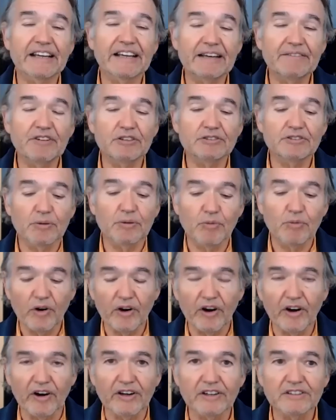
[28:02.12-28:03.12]
you some
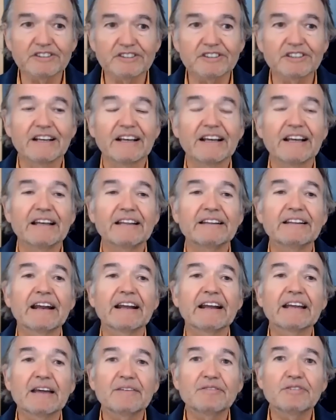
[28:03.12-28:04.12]
words, then I
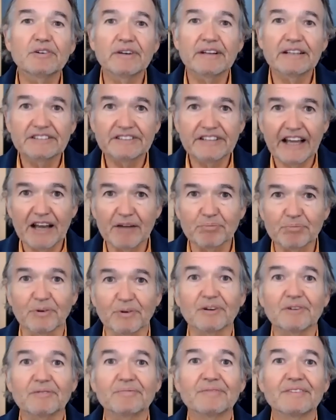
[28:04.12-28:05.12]
gave you an
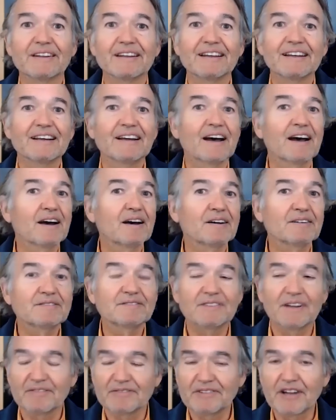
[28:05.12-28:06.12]
example of,
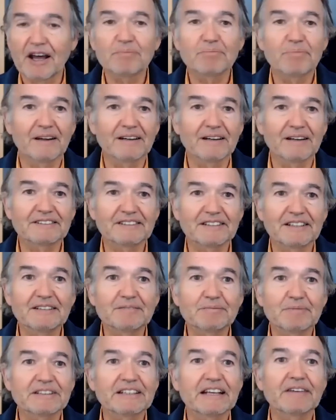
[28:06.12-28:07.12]
of not punishing,
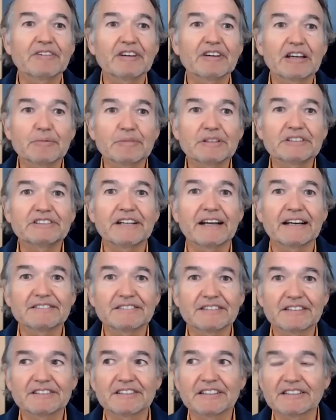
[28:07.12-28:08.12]
but giving him a chance to
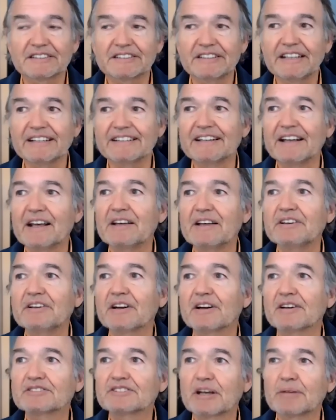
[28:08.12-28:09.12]
succeed. You
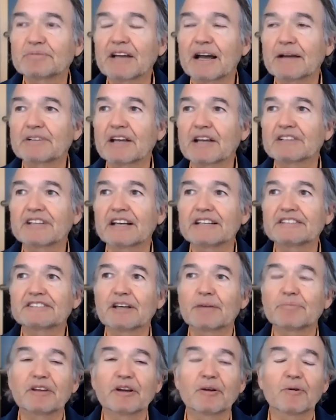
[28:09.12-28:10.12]
know, sometimes I'll say
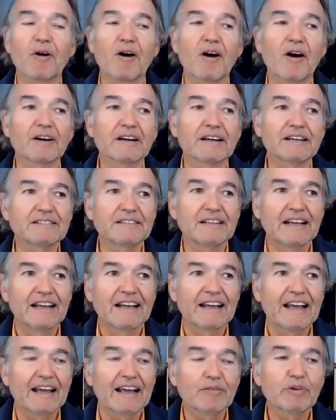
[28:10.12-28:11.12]
something wrong and
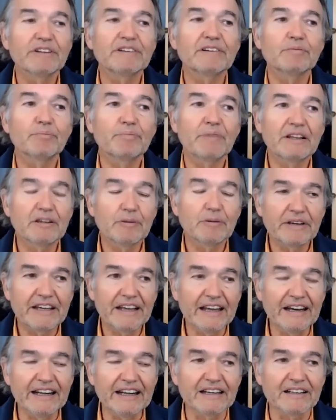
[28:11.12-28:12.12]
and when in the
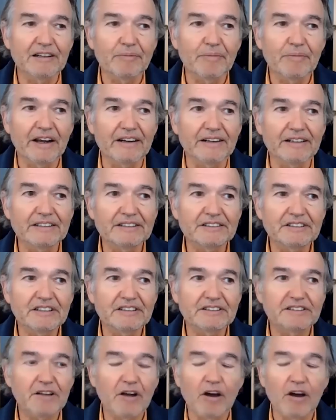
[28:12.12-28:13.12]
beginning of the marriage, she
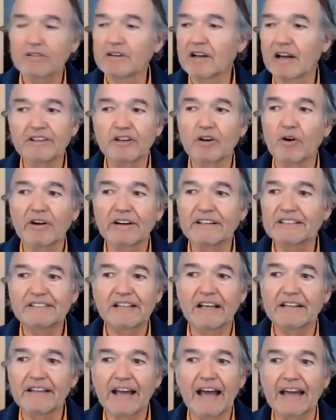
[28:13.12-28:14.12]
said, Oh no, you already
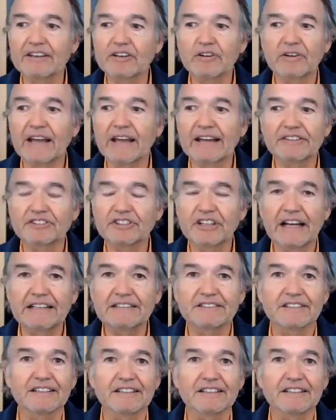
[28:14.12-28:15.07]
said that. You can't change it.